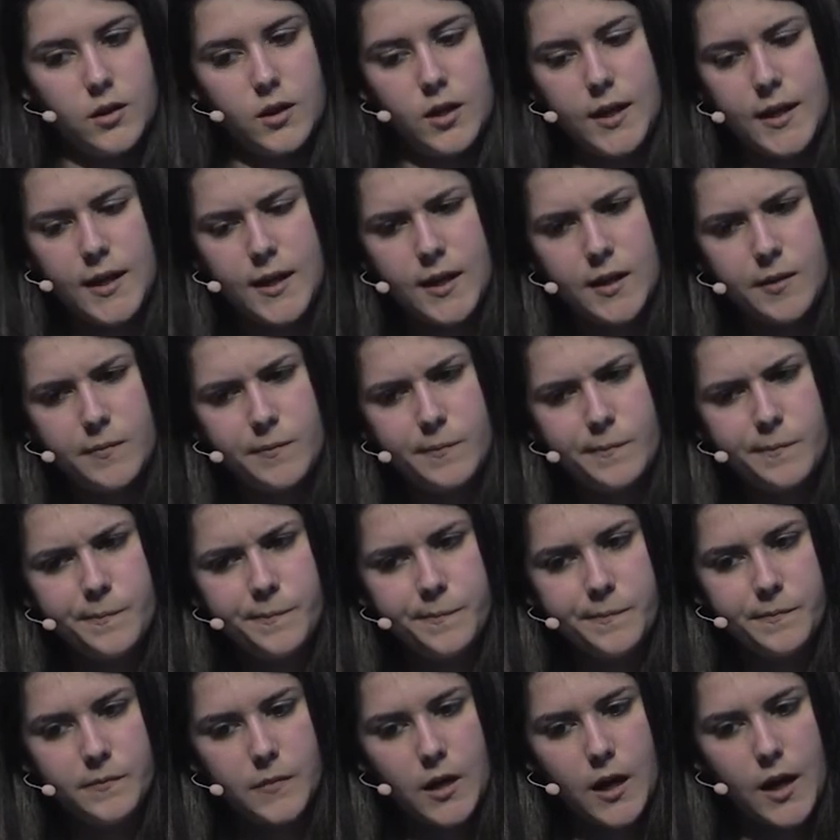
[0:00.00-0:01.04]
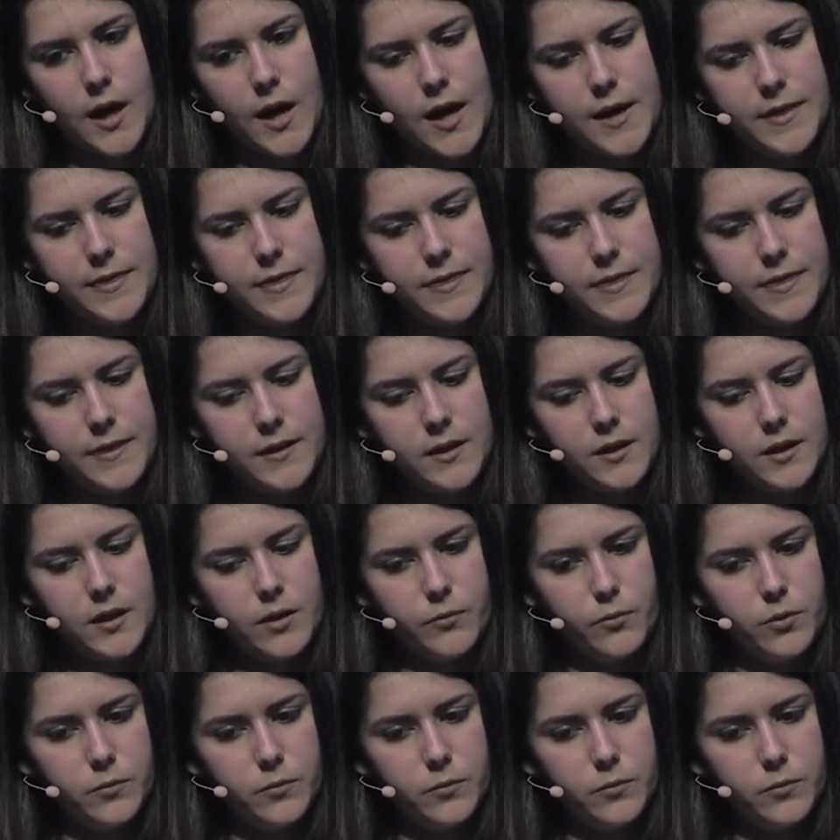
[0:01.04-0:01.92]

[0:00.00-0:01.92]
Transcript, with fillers: Um, I think it